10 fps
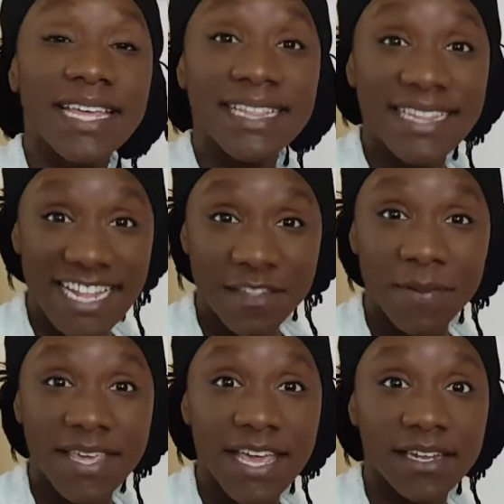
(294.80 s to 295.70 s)
Let's
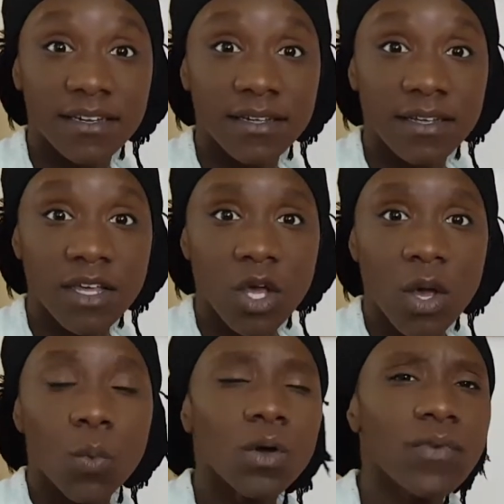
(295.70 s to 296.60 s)
begin.
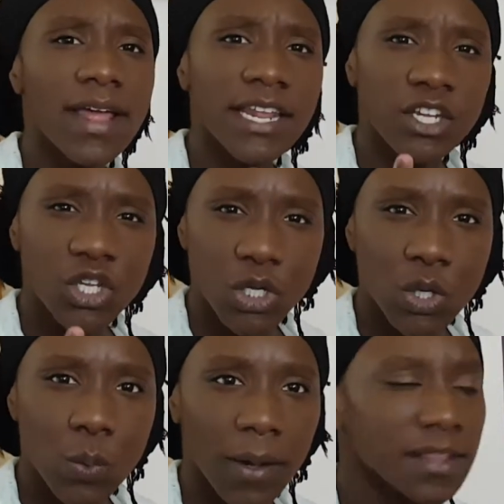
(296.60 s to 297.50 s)
We'll write it in
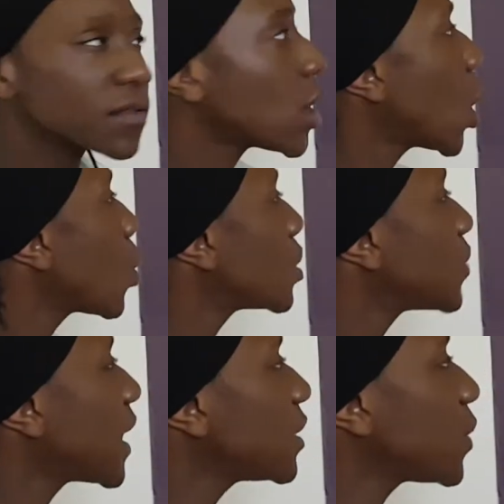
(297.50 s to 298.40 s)
2 ways. We'll
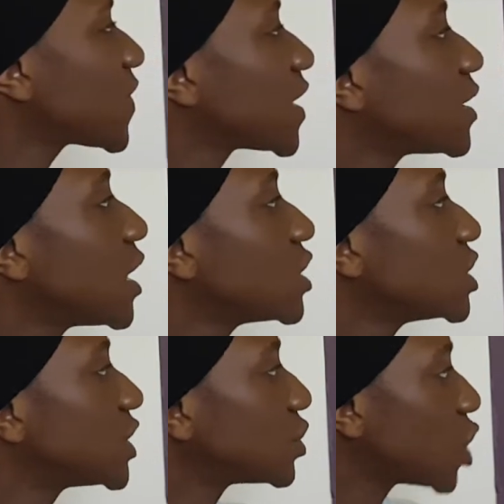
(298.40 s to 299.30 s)
write it with a
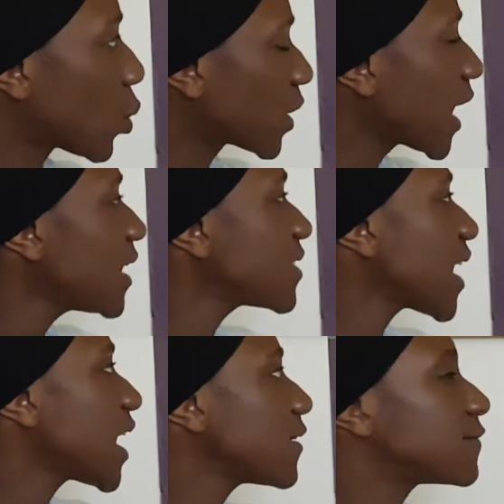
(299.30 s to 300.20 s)
little lowercase
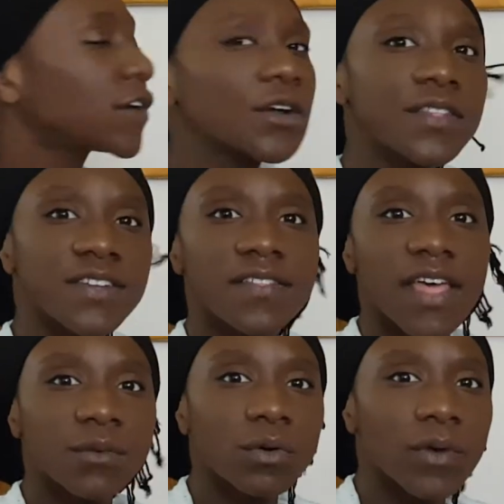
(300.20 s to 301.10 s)
a first, and
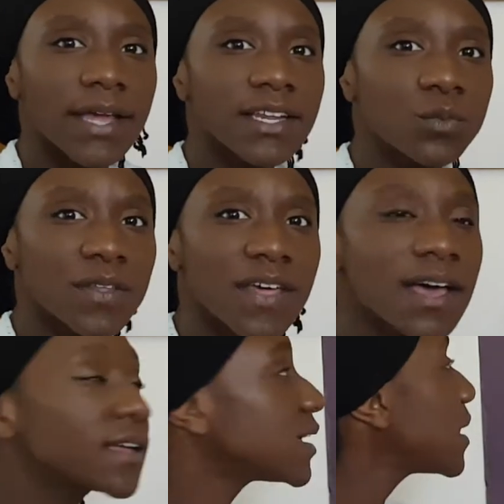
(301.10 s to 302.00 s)
then we'll write it with
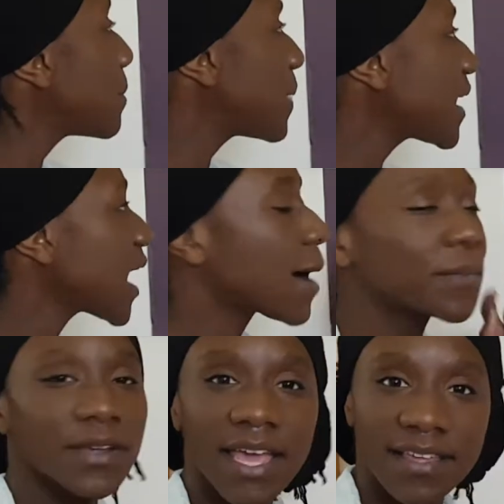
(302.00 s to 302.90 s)
a big
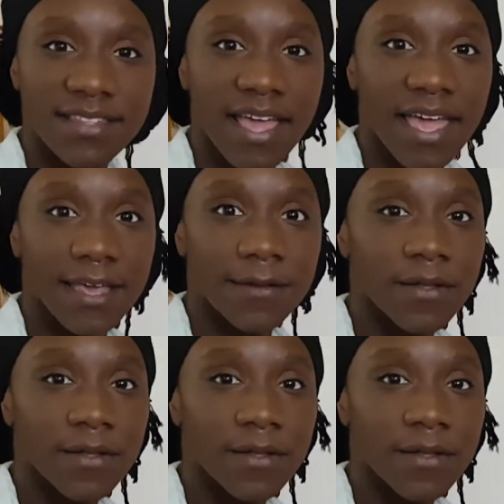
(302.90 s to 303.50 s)
uppercase A.